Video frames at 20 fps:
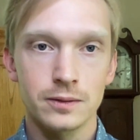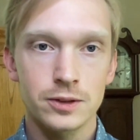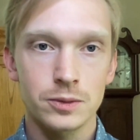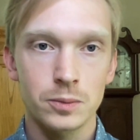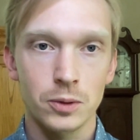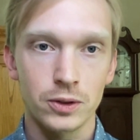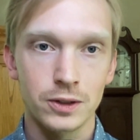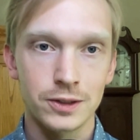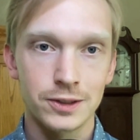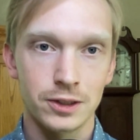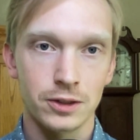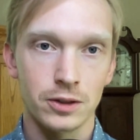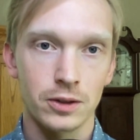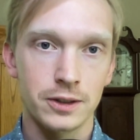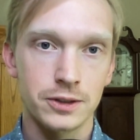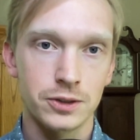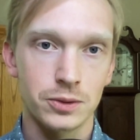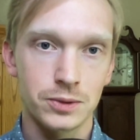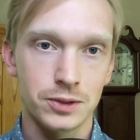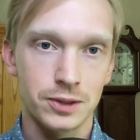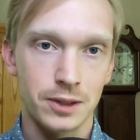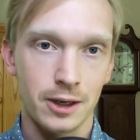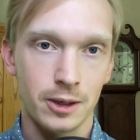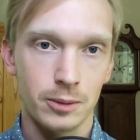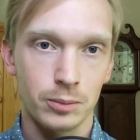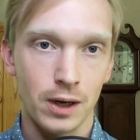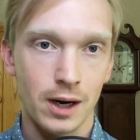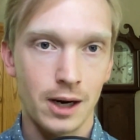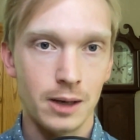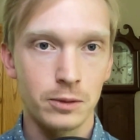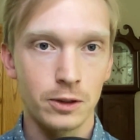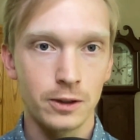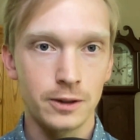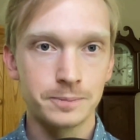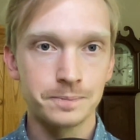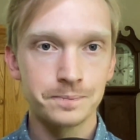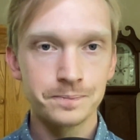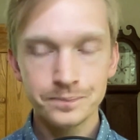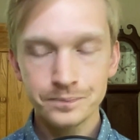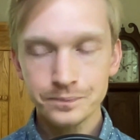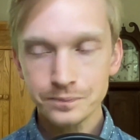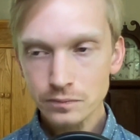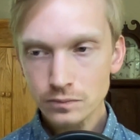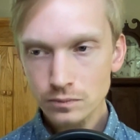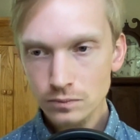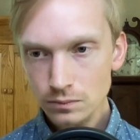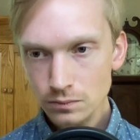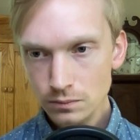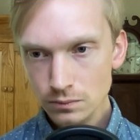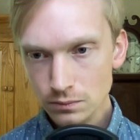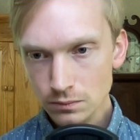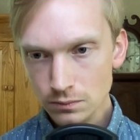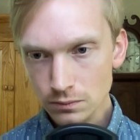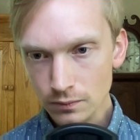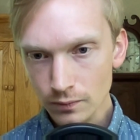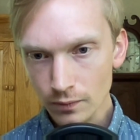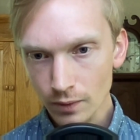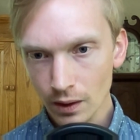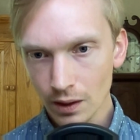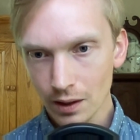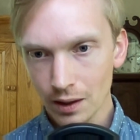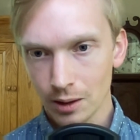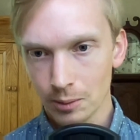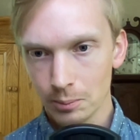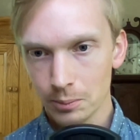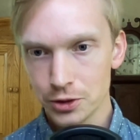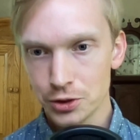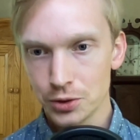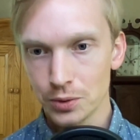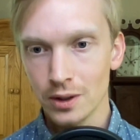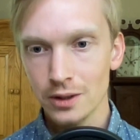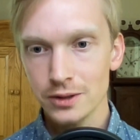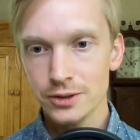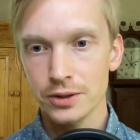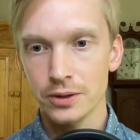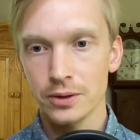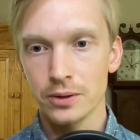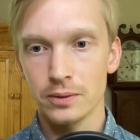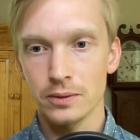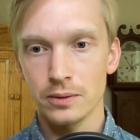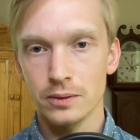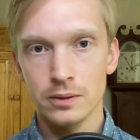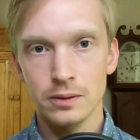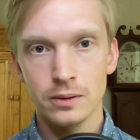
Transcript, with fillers: smoking cigarettes was not a problem, um, but you also